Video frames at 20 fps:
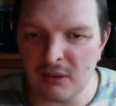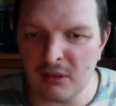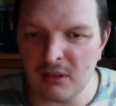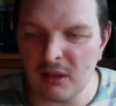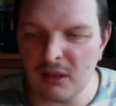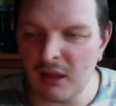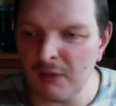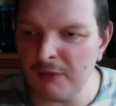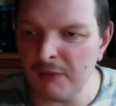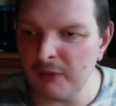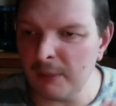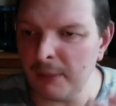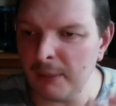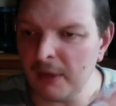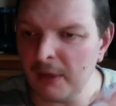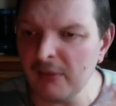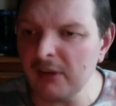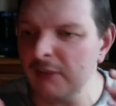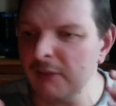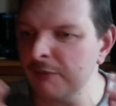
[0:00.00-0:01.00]

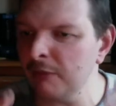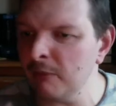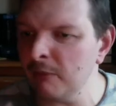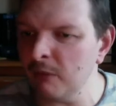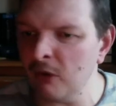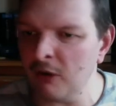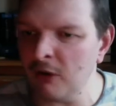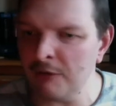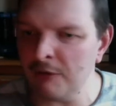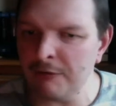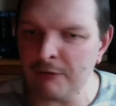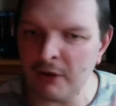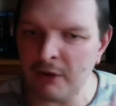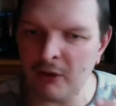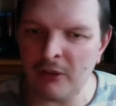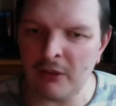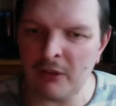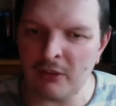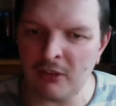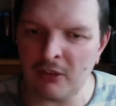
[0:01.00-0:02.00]
apparently, from what I've read
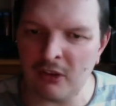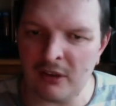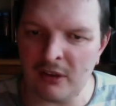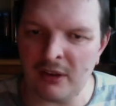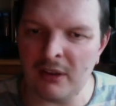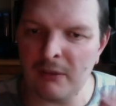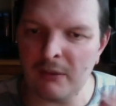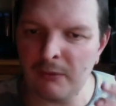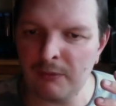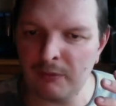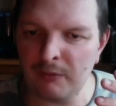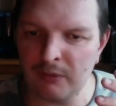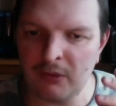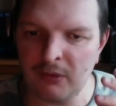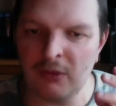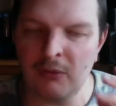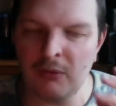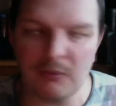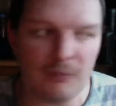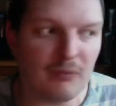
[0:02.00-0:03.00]
on the site,
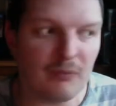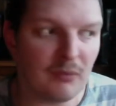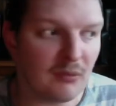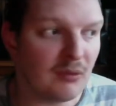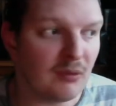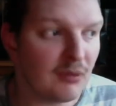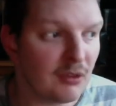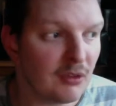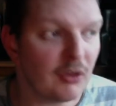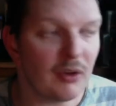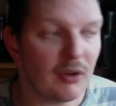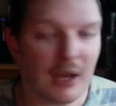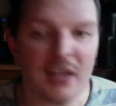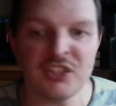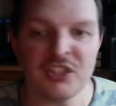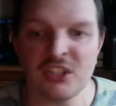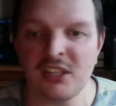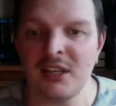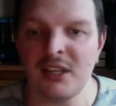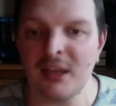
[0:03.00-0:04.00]
you could
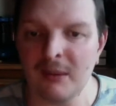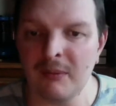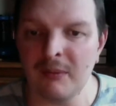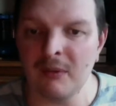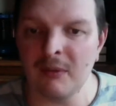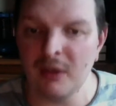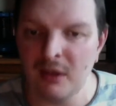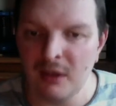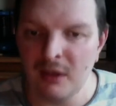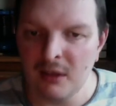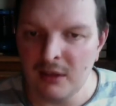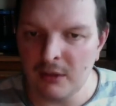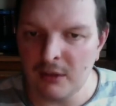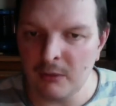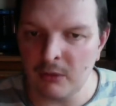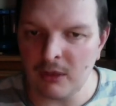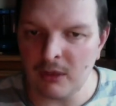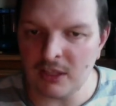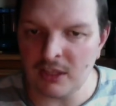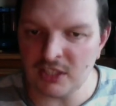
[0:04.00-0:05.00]
actually there
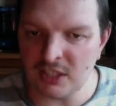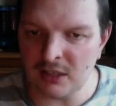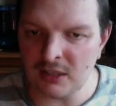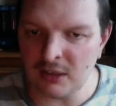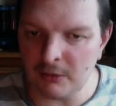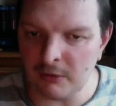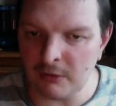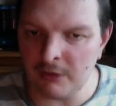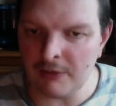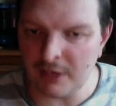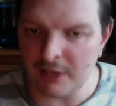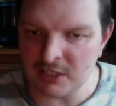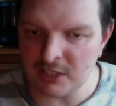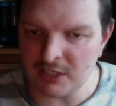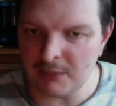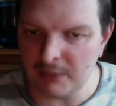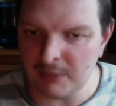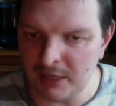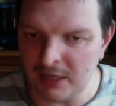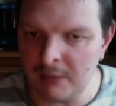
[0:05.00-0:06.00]
would have
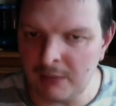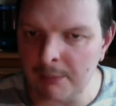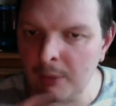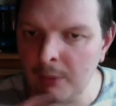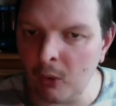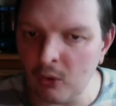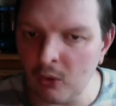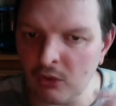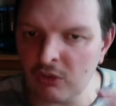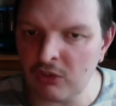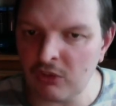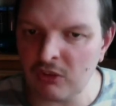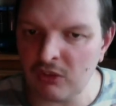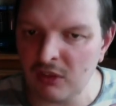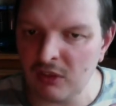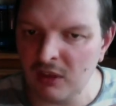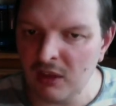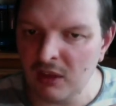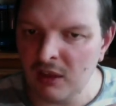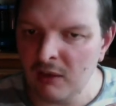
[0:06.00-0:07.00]
actually been a box
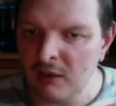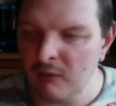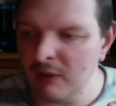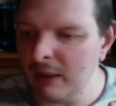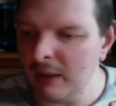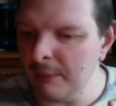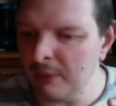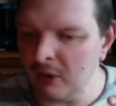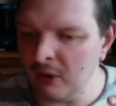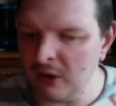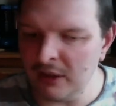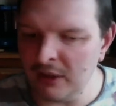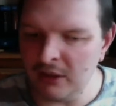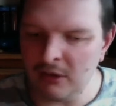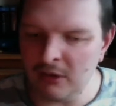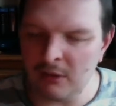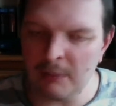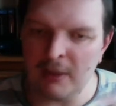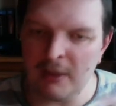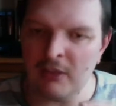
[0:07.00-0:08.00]
whereby
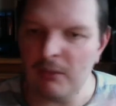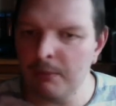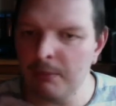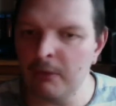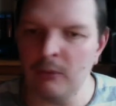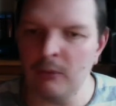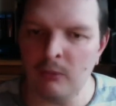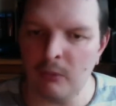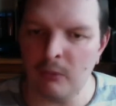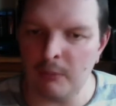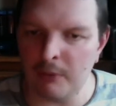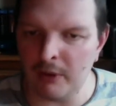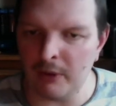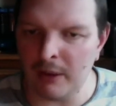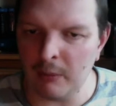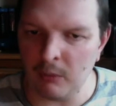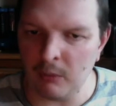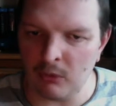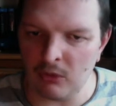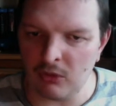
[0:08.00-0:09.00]
you could basically put
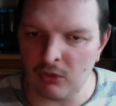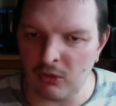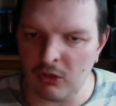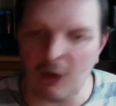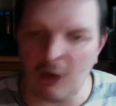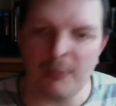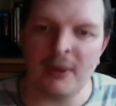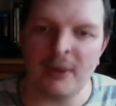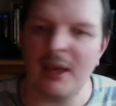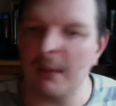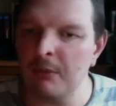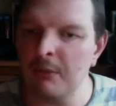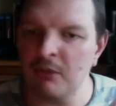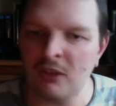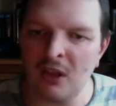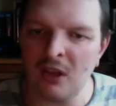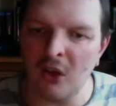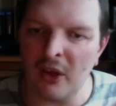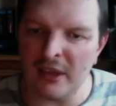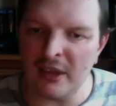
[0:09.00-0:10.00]
down what type of games
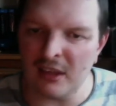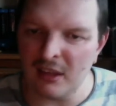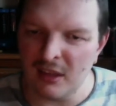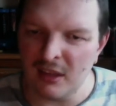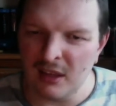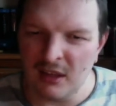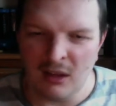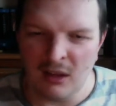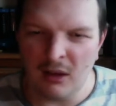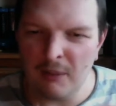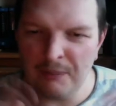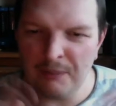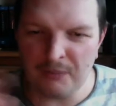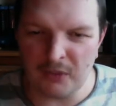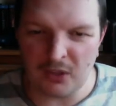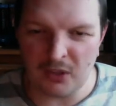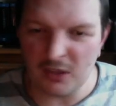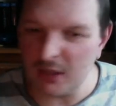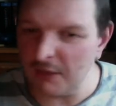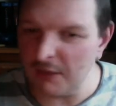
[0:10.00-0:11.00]
you like. I
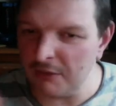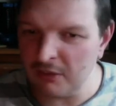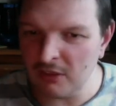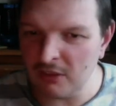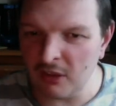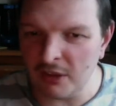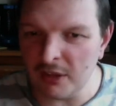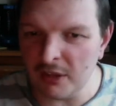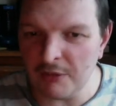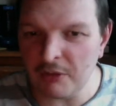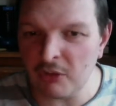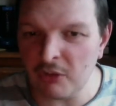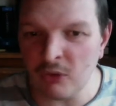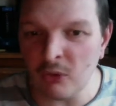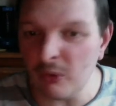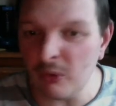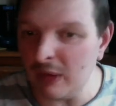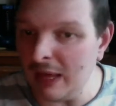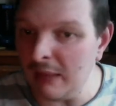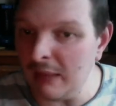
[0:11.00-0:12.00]
never
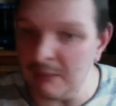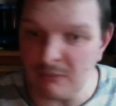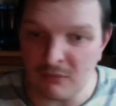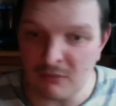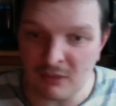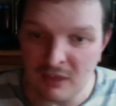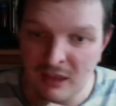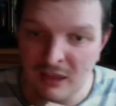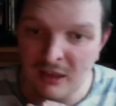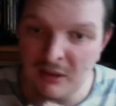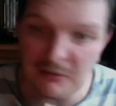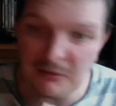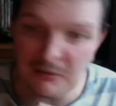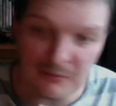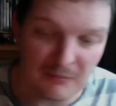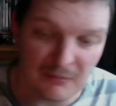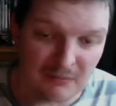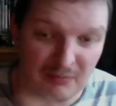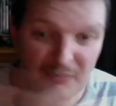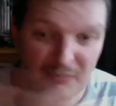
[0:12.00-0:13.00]
saw that. So
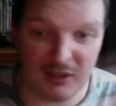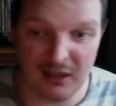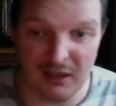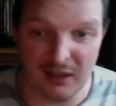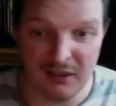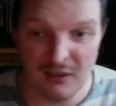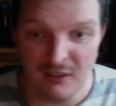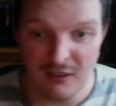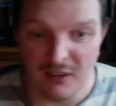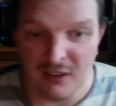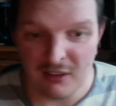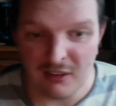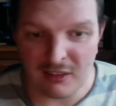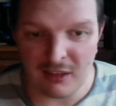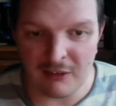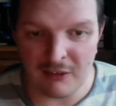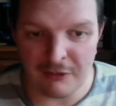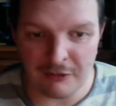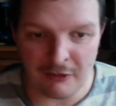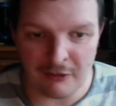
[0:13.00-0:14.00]

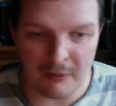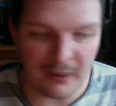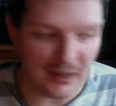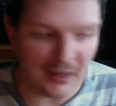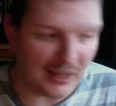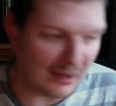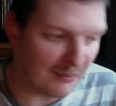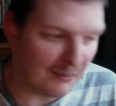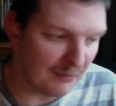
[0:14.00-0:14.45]
so for me that